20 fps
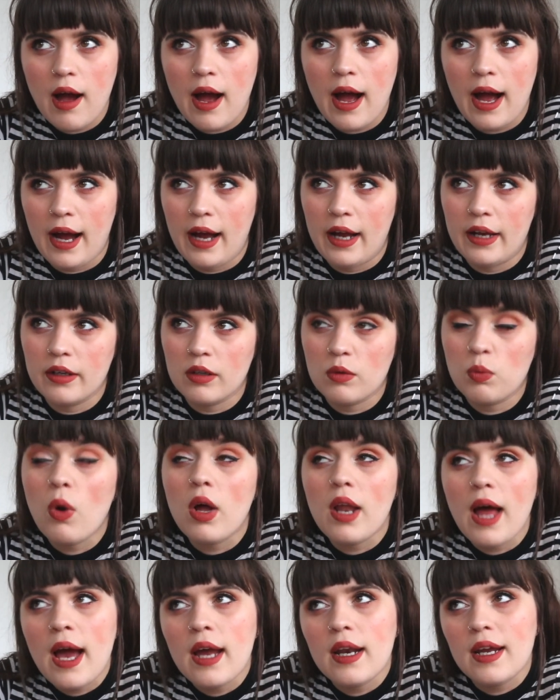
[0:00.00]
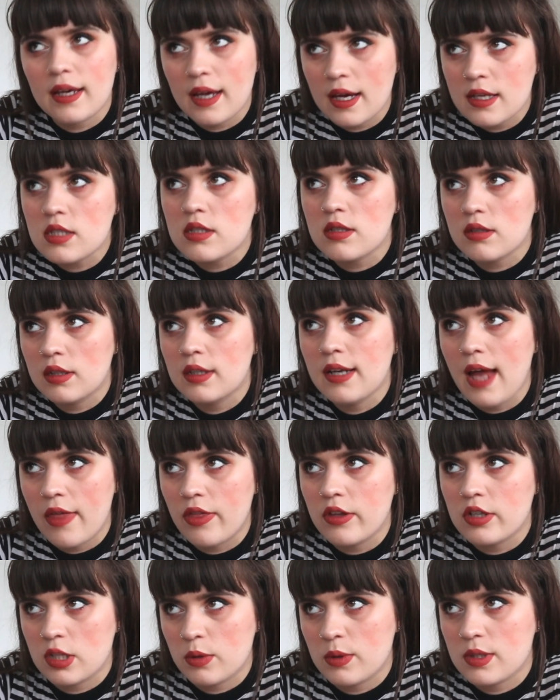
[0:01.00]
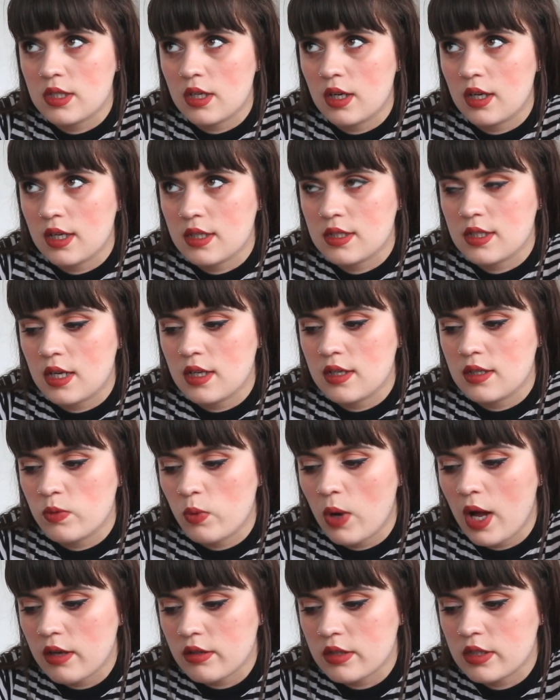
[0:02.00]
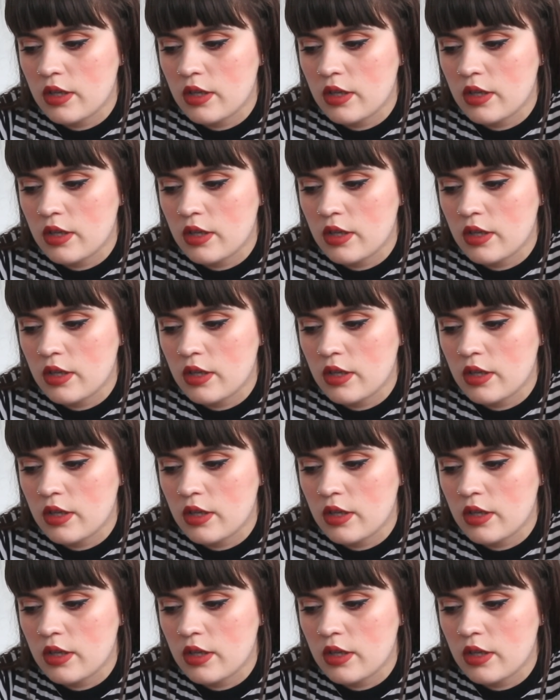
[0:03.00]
and well, and I guess leather to a certain extent as well.